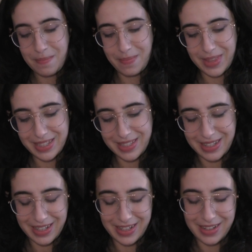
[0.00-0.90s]
This
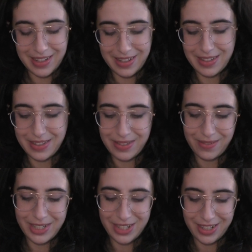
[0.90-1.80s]
is,
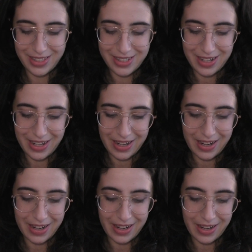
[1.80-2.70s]
what shades did I got?
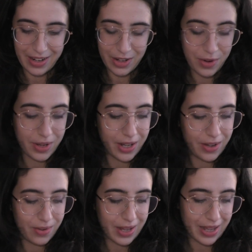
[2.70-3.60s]
I got
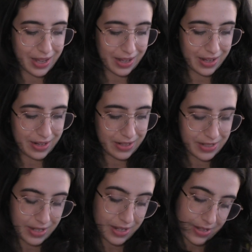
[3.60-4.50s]
Cocoa and
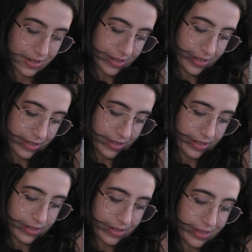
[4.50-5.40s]

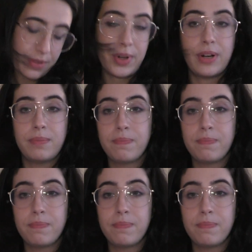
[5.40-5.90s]
Silver.